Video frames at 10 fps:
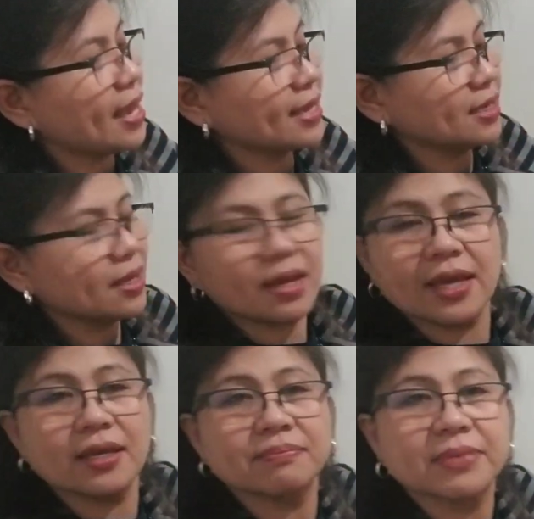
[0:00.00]
I
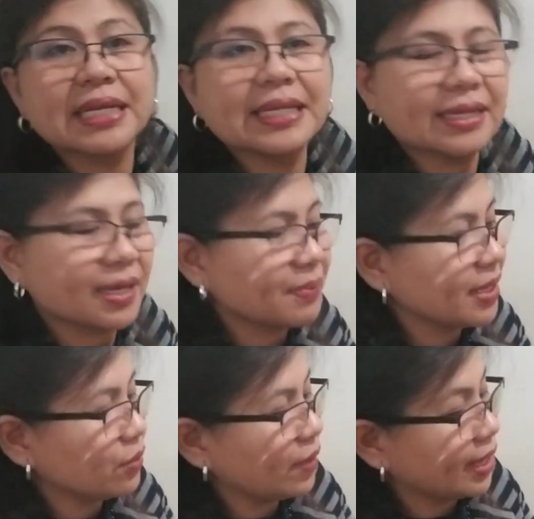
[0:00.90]
can clean it up
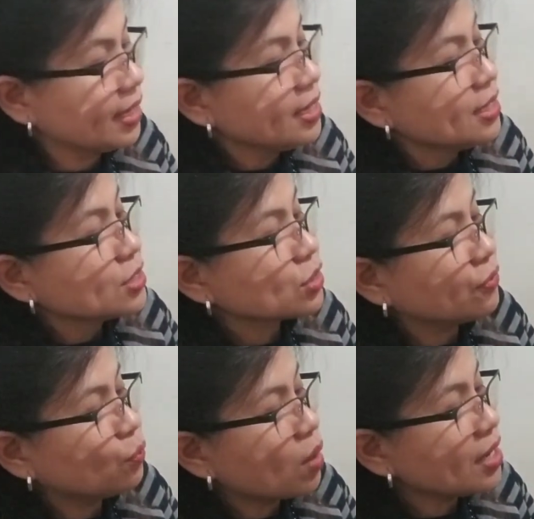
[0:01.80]
anyway. So
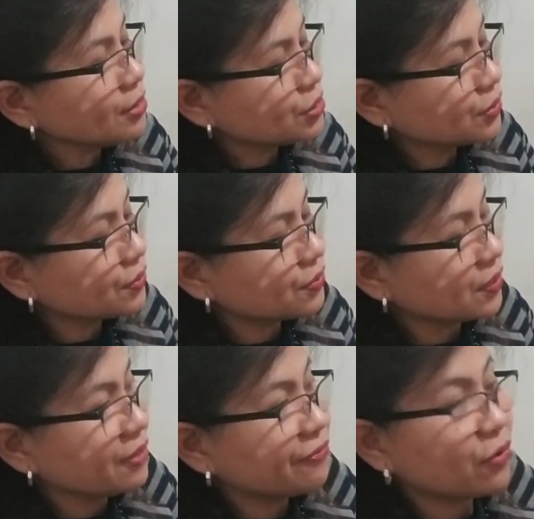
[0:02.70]
1, 2,
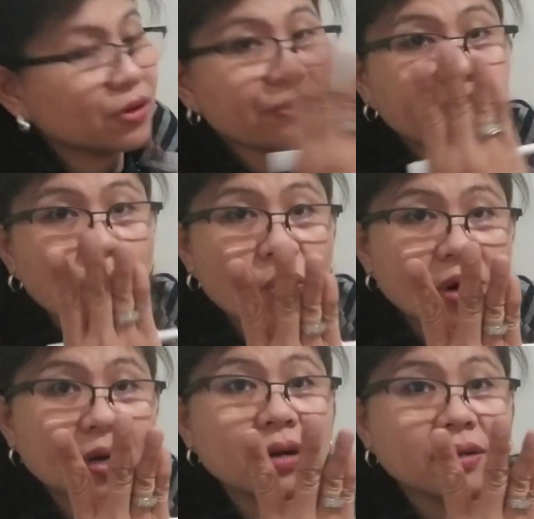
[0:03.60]
3, 4. 4
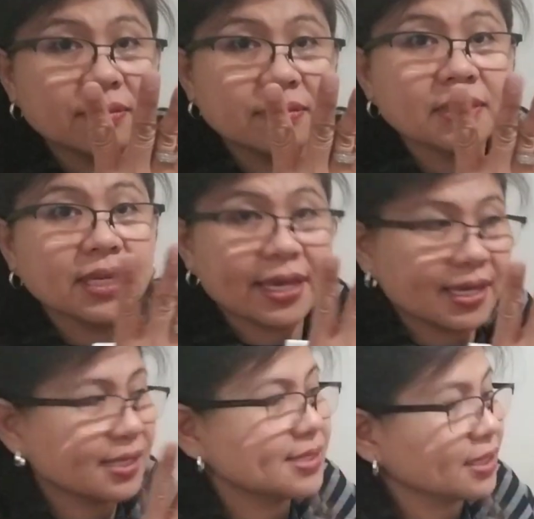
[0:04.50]

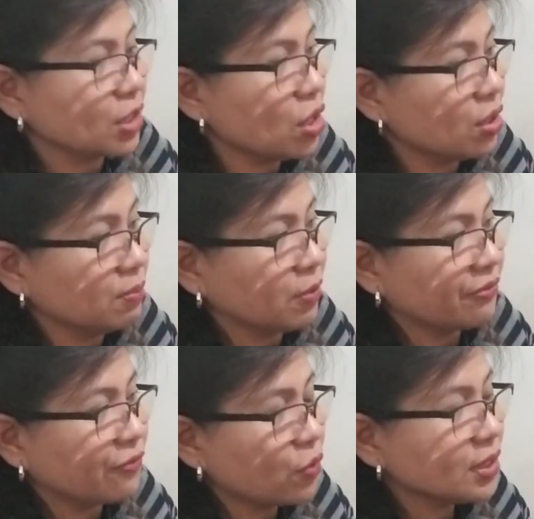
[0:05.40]
kids at home, or
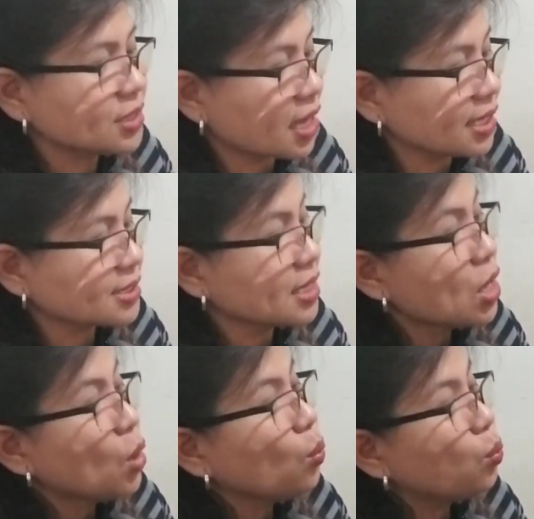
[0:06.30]
4 dots,
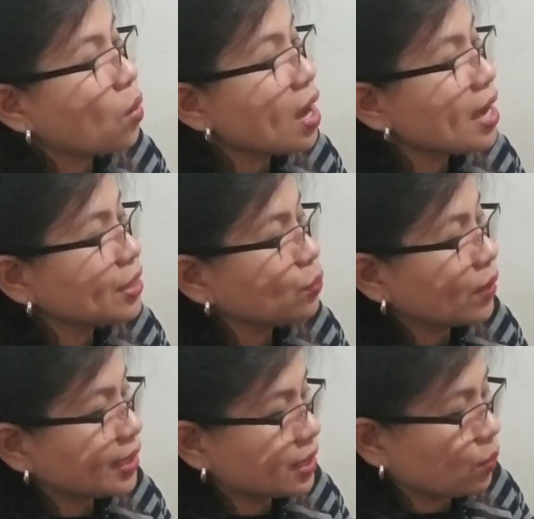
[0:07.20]
one
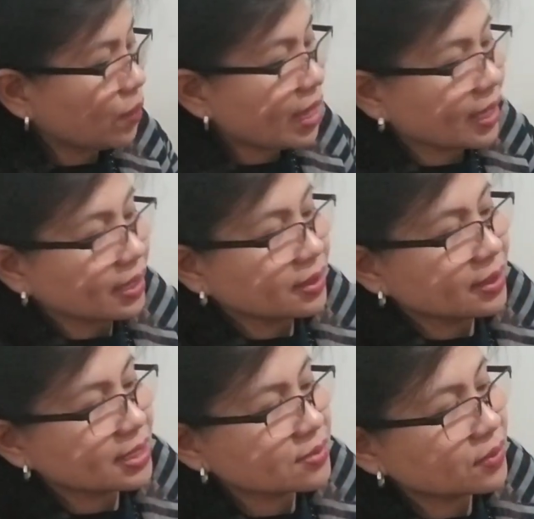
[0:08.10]
went away. This